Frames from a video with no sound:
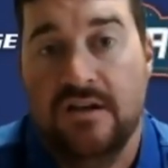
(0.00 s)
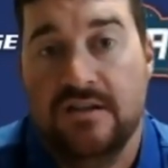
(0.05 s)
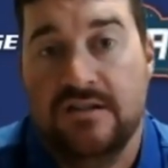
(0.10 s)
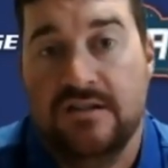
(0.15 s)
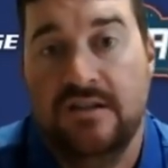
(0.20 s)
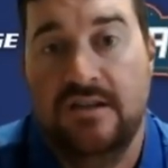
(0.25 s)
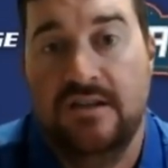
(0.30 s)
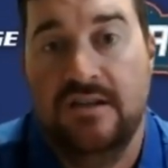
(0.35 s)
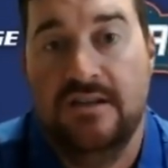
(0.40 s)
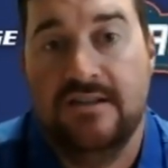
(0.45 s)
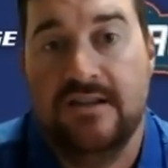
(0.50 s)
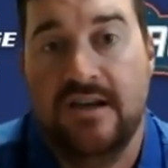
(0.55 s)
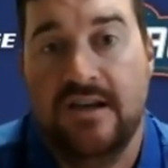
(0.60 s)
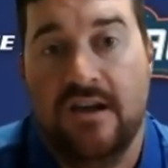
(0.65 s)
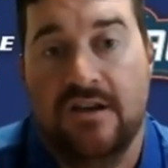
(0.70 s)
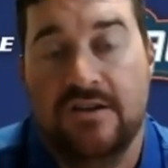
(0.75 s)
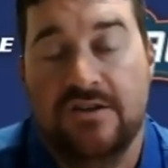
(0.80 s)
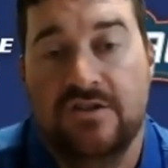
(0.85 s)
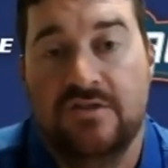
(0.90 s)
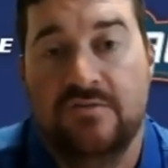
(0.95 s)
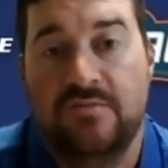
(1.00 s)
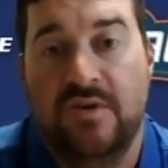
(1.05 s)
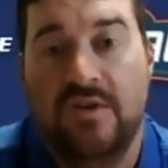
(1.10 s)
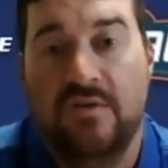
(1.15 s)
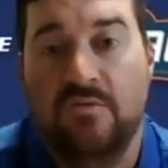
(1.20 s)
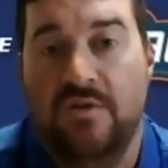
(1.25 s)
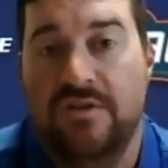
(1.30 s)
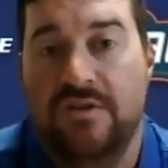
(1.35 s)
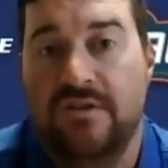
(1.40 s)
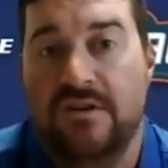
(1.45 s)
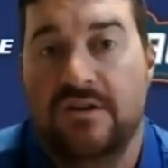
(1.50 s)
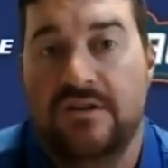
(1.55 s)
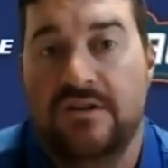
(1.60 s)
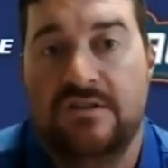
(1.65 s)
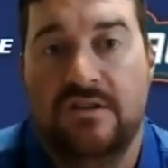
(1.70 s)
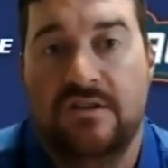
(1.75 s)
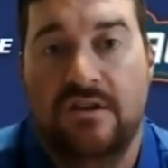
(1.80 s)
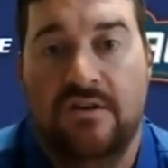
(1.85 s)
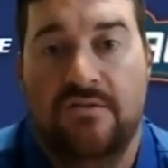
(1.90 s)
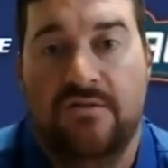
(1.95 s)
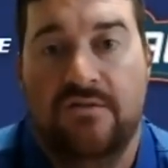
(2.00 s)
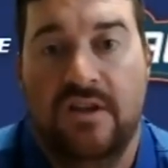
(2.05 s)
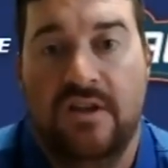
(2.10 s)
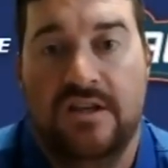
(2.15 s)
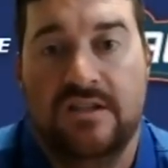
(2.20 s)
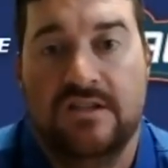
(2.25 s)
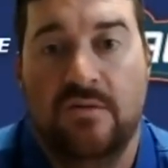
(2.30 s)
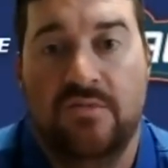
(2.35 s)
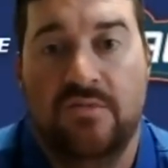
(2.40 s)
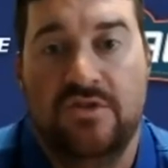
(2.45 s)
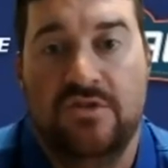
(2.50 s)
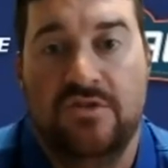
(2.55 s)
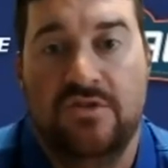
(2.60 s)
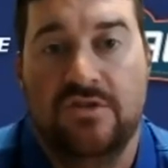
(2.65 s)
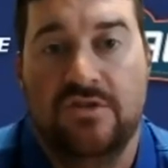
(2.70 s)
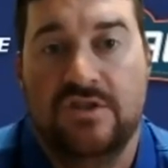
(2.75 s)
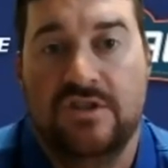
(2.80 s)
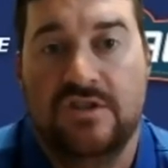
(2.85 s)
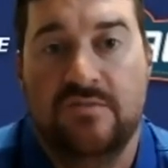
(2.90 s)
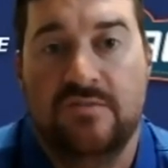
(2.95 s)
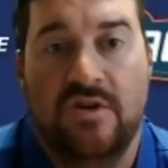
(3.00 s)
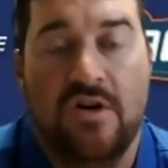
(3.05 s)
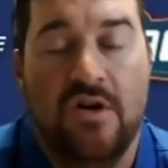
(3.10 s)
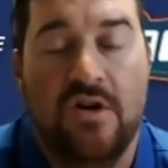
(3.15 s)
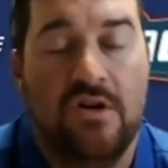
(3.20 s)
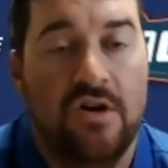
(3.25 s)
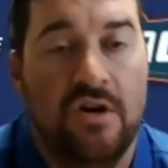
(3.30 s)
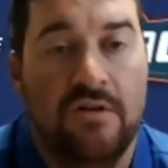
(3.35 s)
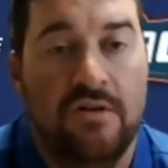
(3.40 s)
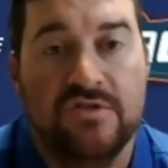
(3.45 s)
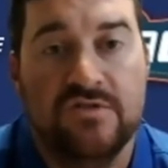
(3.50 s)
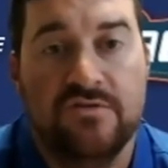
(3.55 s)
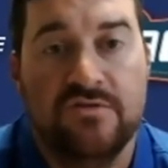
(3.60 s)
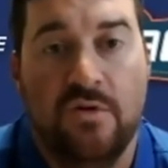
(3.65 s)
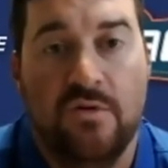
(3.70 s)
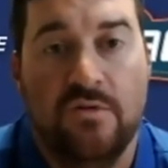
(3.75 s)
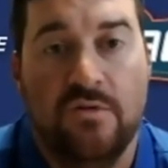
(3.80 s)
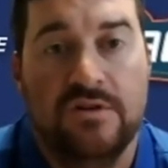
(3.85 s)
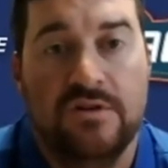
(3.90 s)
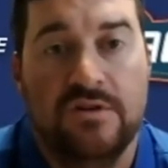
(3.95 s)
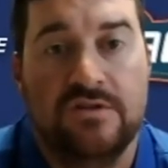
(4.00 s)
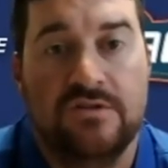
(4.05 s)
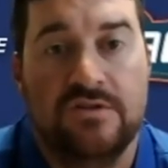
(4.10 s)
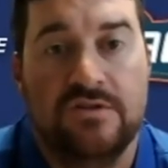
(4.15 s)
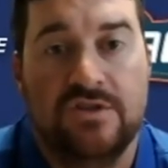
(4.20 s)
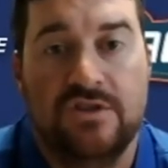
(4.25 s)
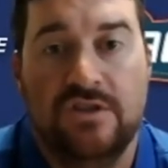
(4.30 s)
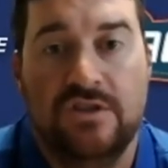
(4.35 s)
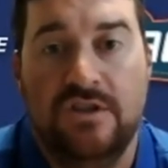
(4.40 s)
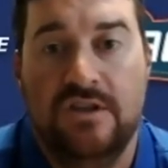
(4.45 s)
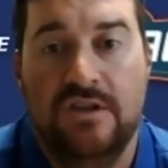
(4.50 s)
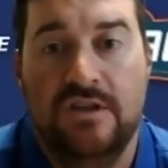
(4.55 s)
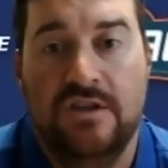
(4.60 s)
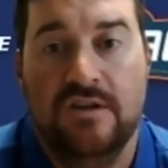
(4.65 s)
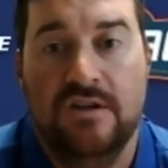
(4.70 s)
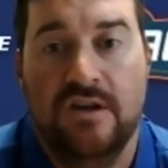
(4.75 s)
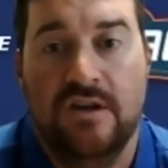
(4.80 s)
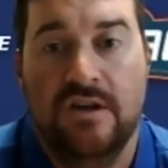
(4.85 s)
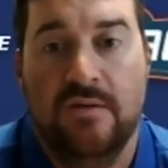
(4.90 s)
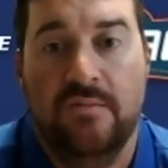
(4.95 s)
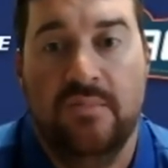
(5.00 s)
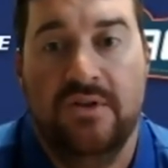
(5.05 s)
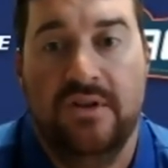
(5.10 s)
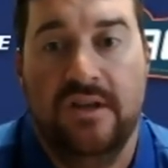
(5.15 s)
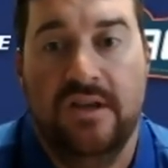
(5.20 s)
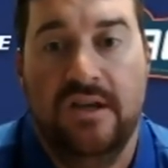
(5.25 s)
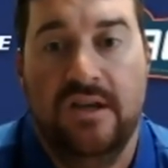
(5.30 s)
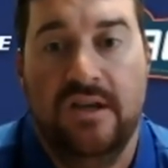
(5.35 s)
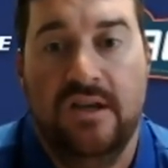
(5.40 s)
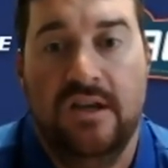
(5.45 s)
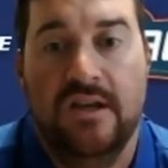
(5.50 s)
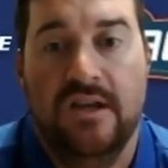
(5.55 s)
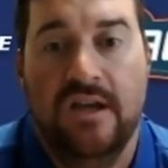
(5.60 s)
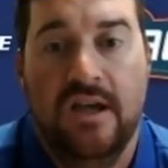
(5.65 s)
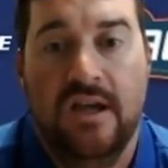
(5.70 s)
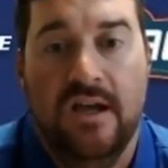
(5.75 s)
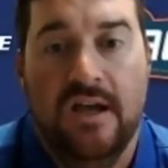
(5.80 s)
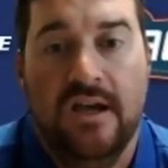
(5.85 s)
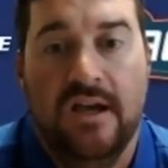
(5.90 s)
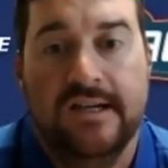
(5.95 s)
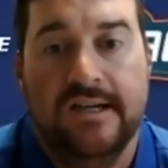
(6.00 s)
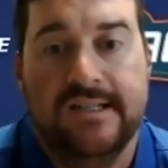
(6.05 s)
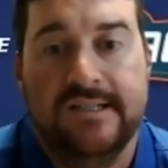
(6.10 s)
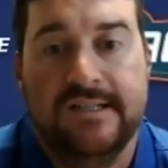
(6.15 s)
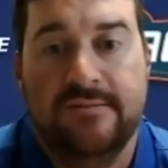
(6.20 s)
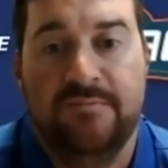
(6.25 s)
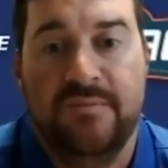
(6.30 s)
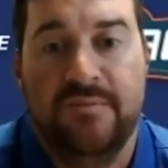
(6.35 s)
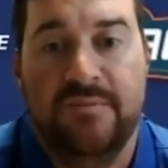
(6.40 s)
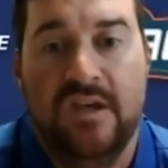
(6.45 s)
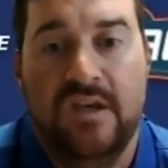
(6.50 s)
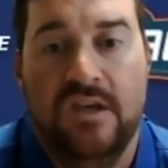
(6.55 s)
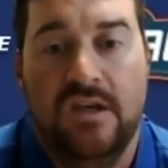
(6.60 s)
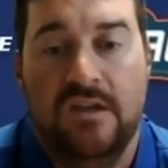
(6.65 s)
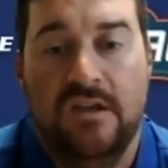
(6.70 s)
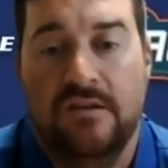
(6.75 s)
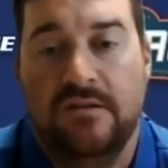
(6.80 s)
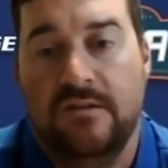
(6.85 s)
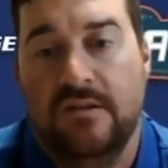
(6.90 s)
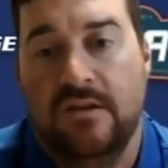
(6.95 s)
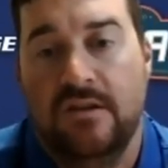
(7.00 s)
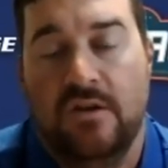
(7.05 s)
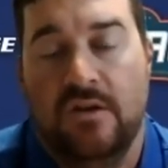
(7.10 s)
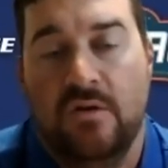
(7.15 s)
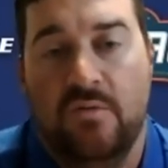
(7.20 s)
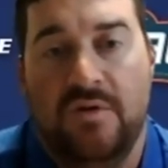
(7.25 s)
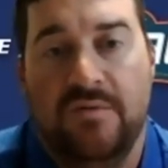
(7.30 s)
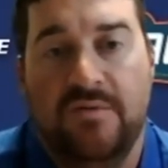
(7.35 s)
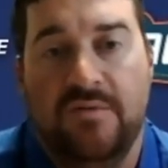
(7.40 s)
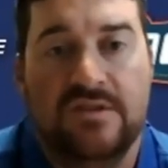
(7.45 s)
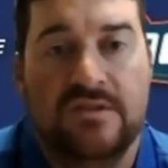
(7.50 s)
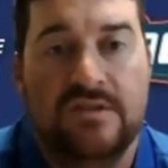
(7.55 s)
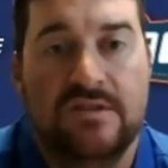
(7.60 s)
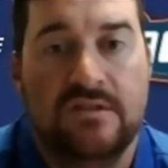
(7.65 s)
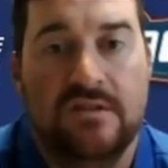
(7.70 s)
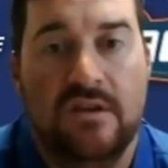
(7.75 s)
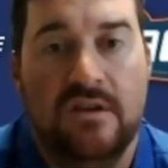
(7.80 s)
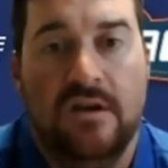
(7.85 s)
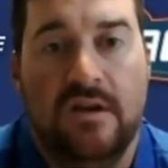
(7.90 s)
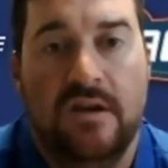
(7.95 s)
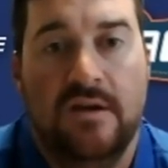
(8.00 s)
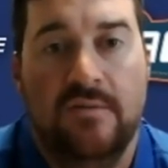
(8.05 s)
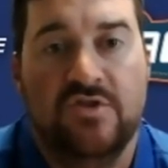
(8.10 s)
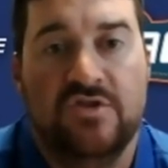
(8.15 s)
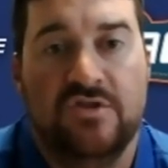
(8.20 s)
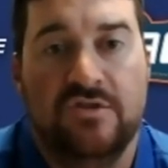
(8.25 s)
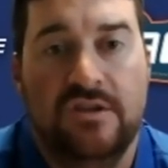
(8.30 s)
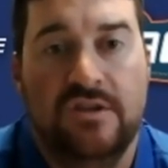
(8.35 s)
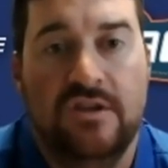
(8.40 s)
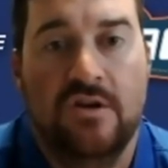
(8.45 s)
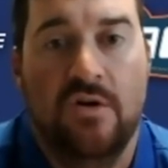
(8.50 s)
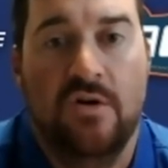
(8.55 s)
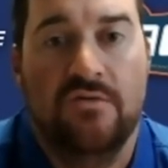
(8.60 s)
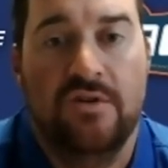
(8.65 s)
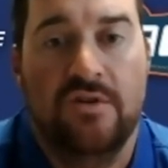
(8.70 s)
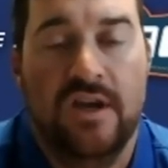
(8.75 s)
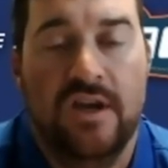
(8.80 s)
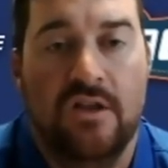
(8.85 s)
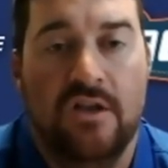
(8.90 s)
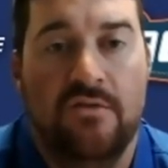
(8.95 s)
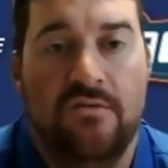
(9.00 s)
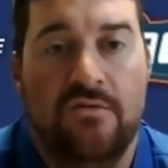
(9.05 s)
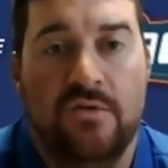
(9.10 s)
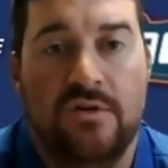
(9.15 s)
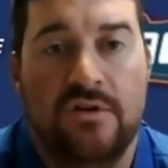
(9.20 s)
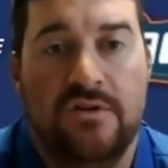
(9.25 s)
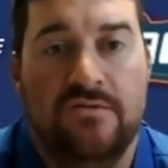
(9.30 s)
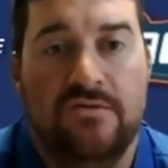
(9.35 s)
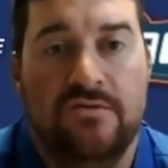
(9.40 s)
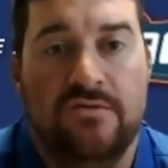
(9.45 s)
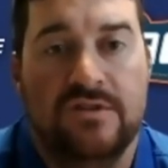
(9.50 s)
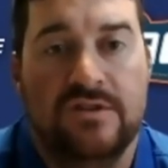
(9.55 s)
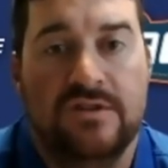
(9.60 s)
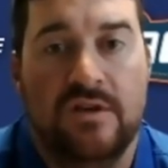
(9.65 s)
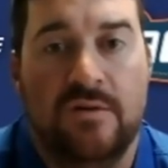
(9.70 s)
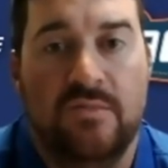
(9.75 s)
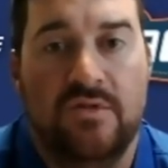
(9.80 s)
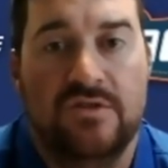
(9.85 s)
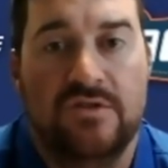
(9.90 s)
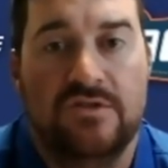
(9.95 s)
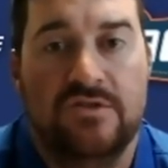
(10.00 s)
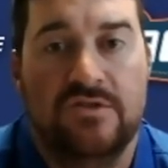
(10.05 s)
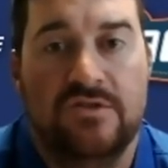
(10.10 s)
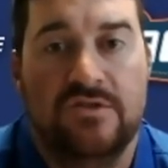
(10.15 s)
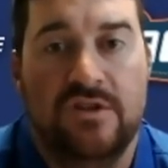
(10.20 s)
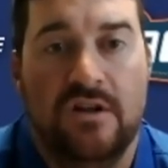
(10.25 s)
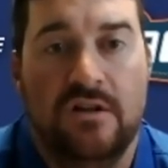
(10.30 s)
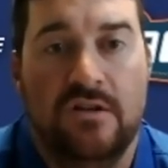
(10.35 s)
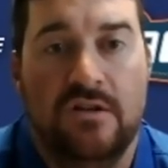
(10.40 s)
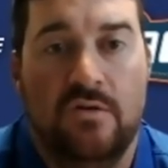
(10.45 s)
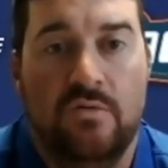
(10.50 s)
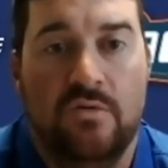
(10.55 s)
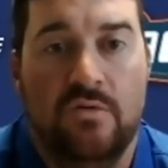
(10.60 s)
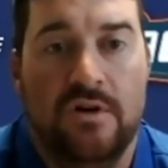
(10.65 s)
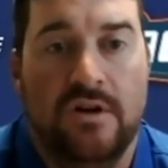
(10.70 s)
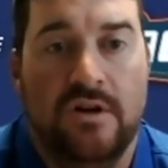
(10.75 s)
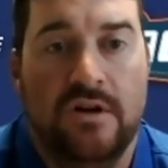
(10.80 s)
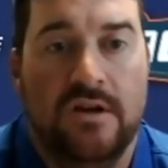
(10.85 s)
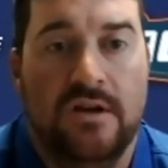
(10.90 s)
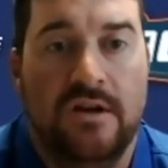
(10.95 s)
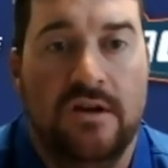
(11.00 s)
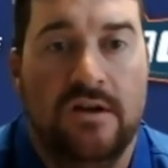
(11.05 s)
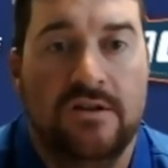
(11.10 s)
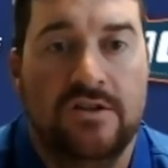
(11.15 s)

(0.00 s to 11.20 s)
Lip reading: Sydney Takash has been with us for the last couple of years, has been an all-conference forward. So she played in the women's amateur league over in California through the summer. So she got a little work.